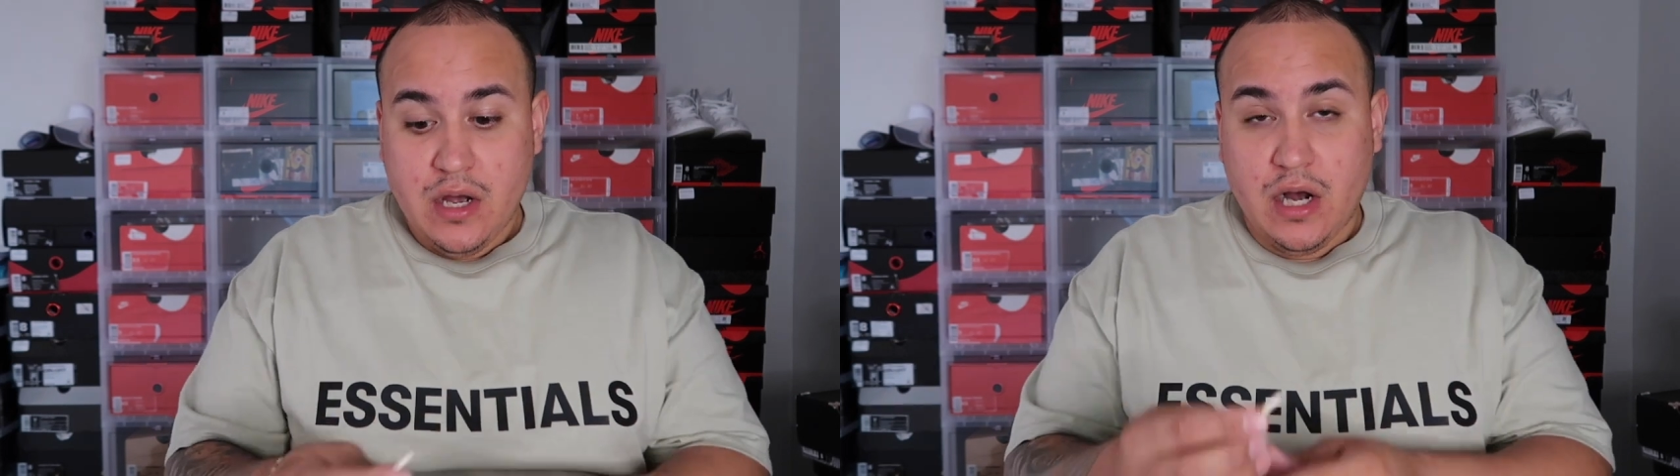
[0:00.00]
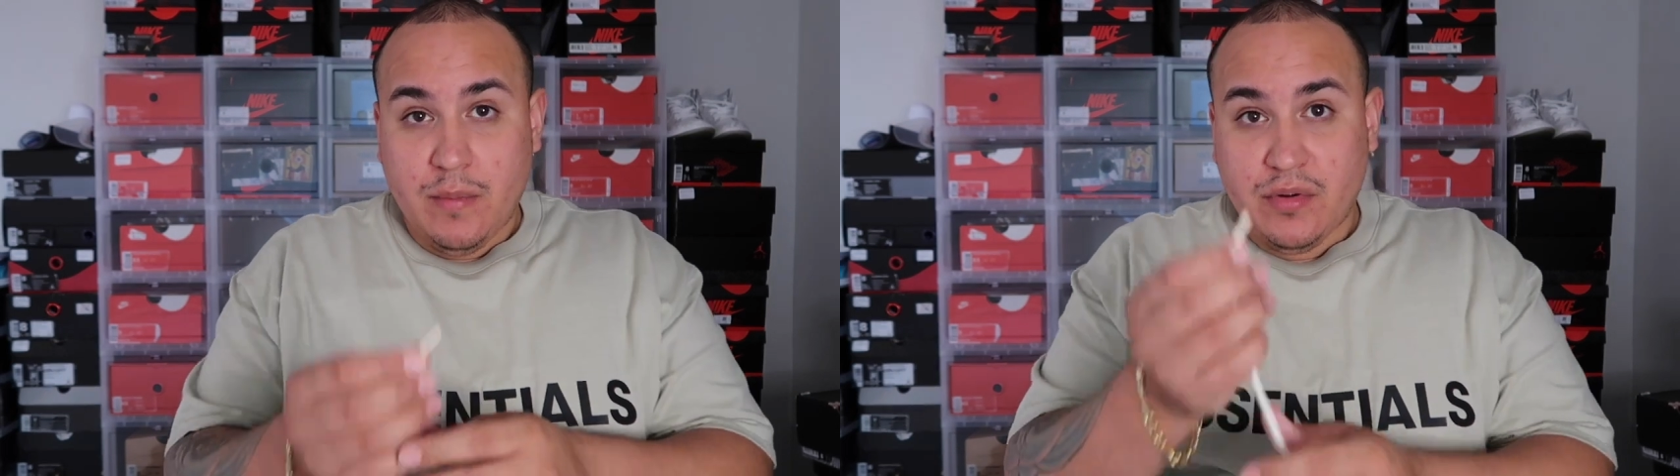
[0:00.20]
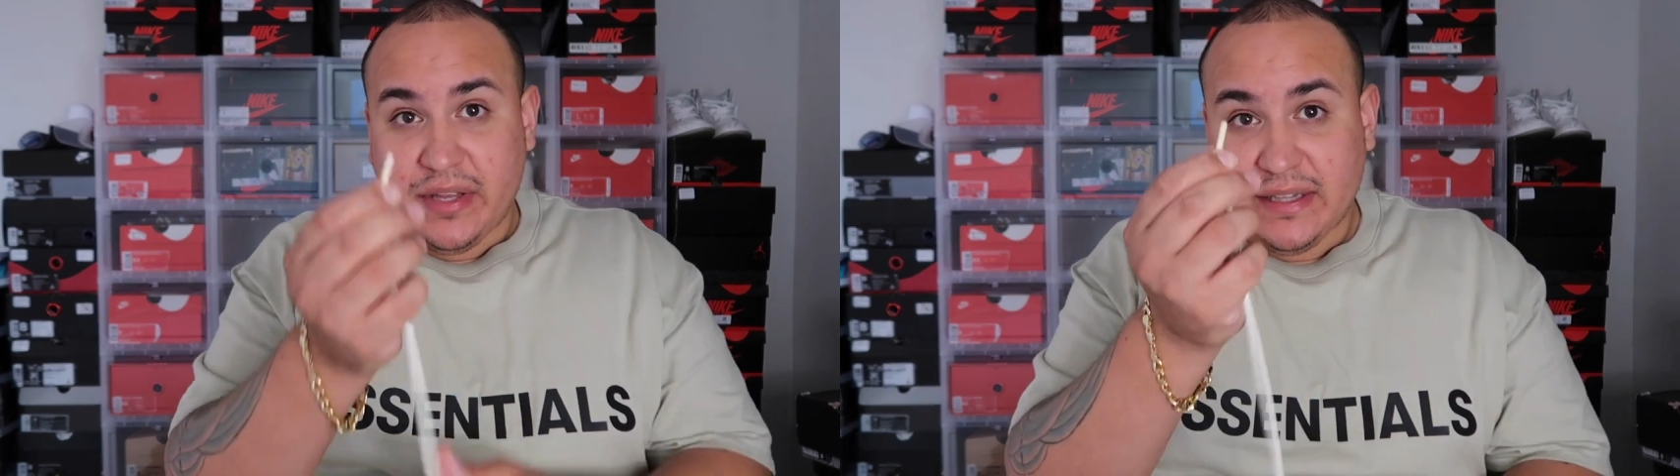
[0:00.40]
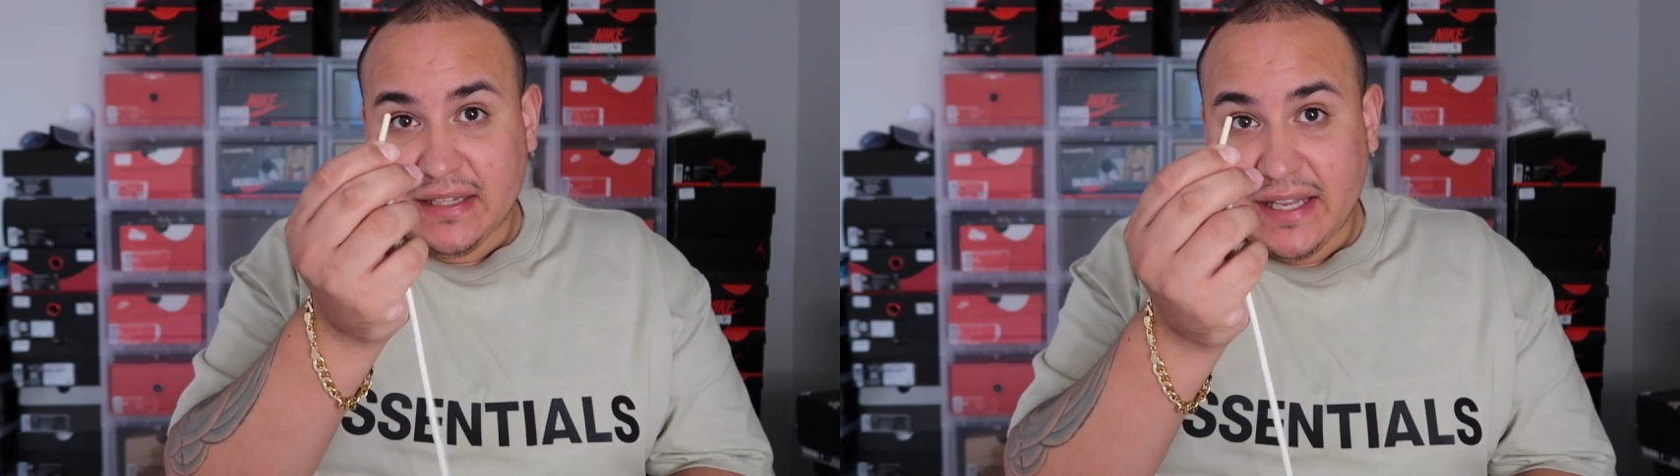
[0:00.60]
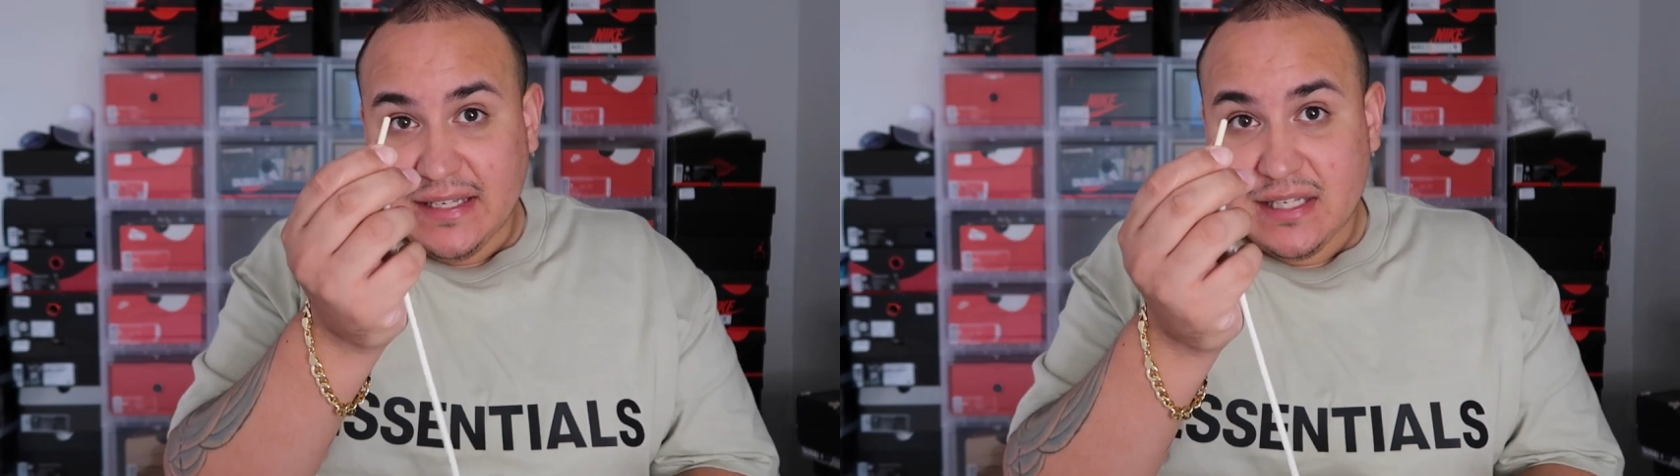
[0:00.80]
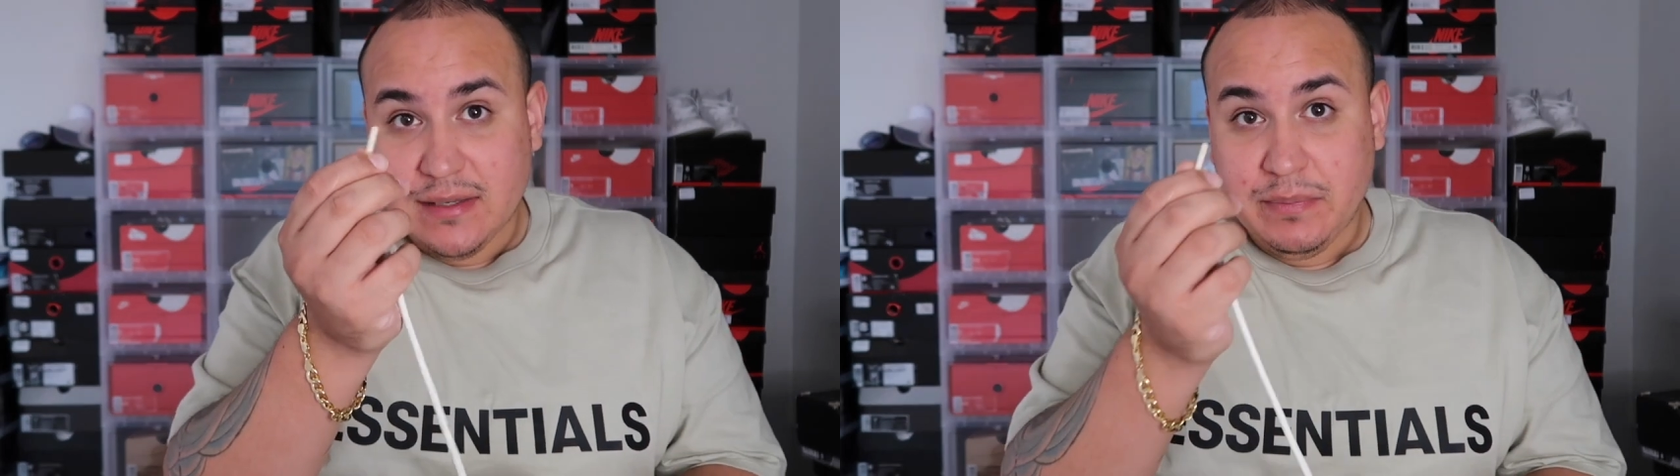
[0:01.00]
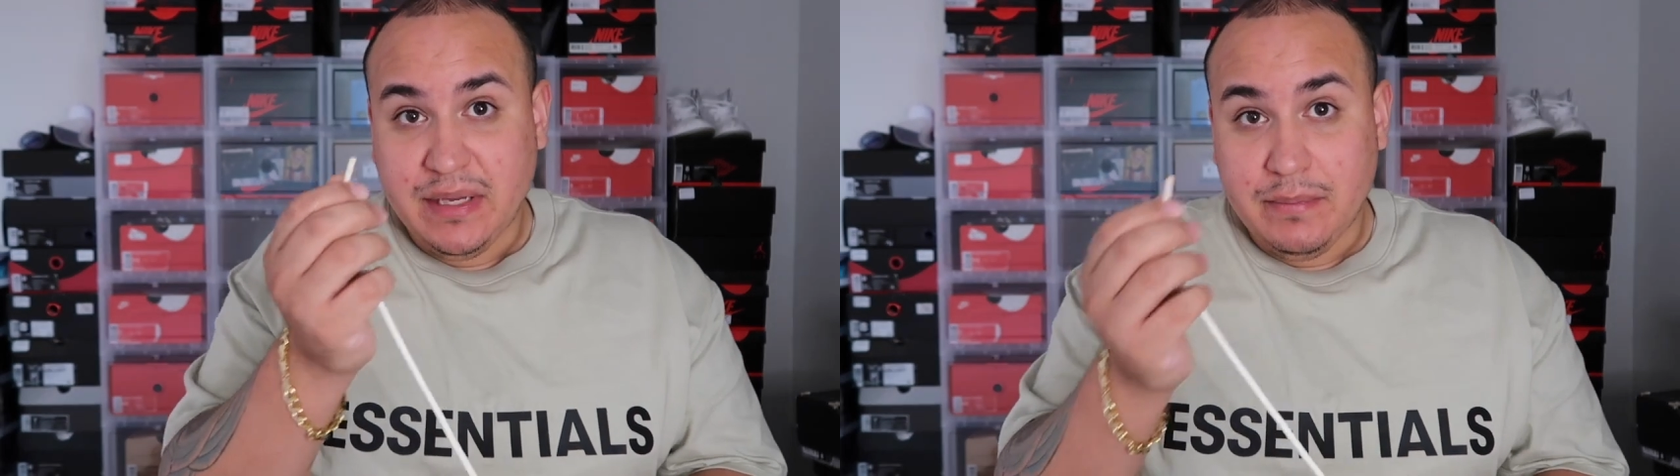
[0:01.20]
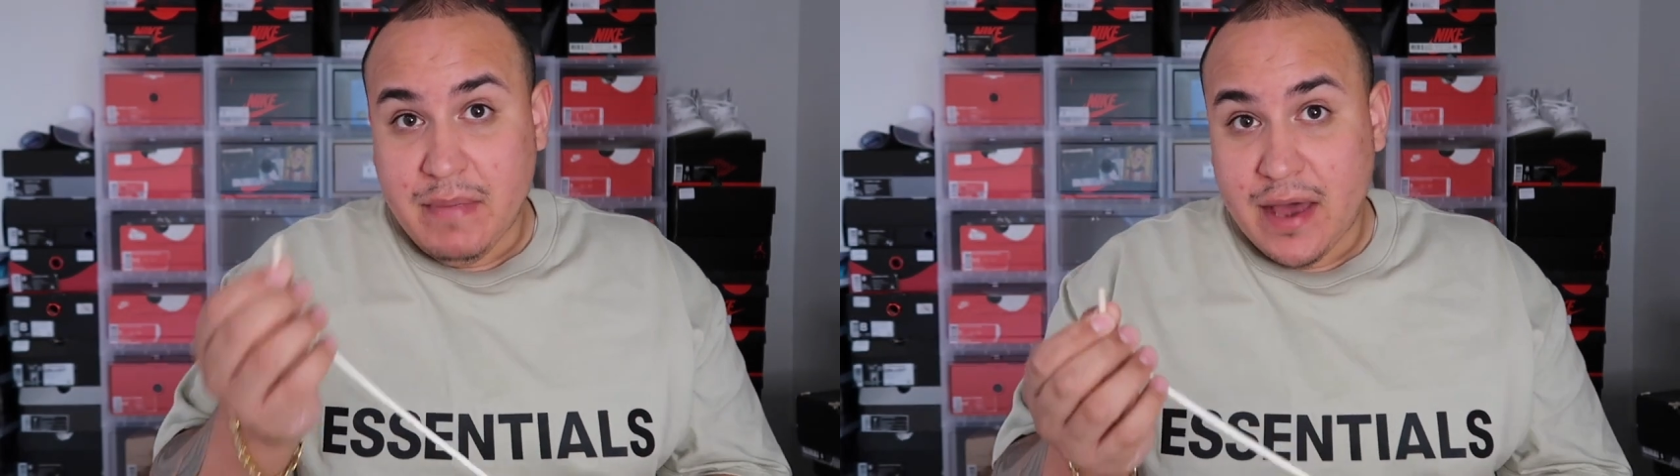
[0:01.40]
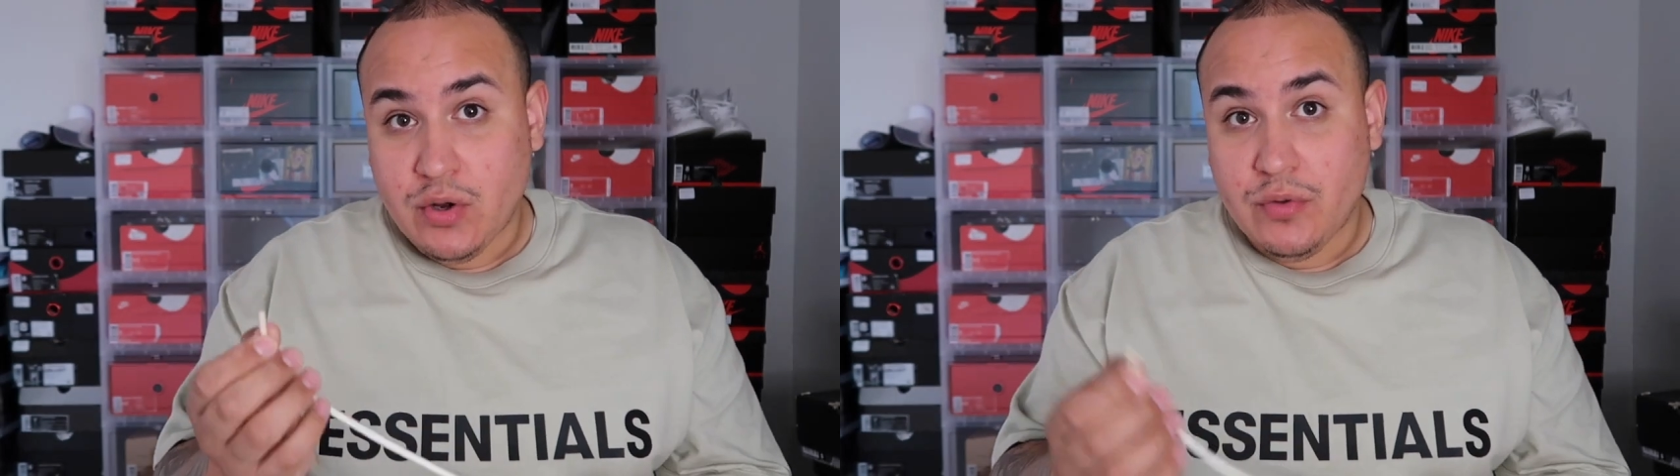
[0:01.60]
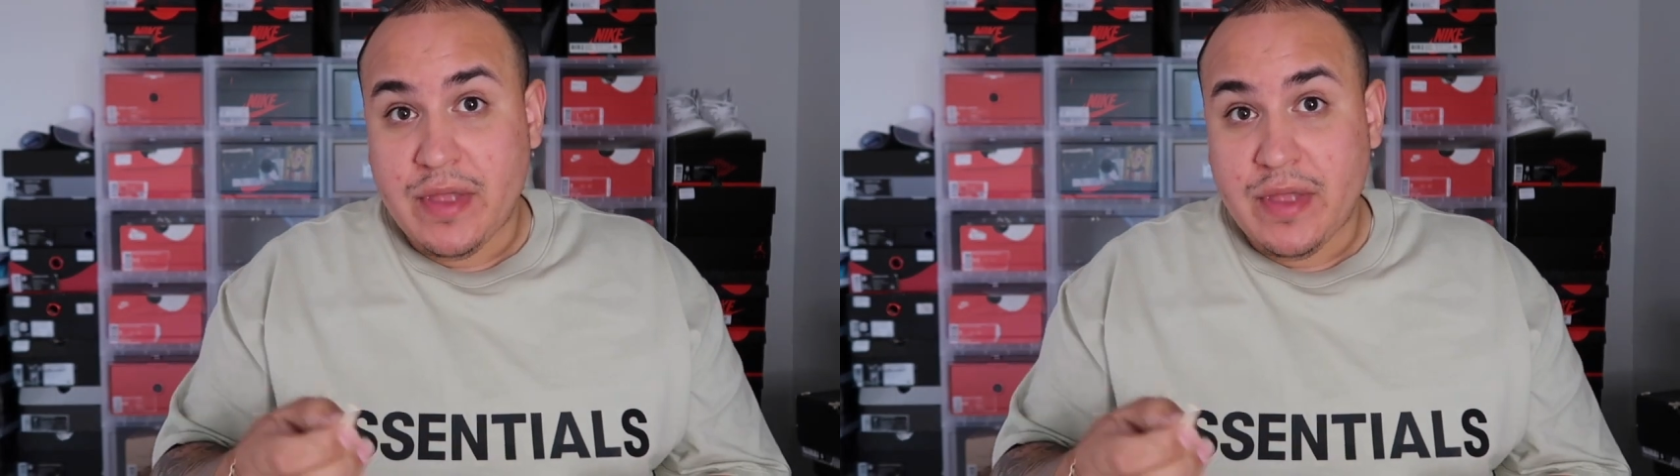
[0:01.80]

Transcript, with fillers: um, on like the lace his being metal.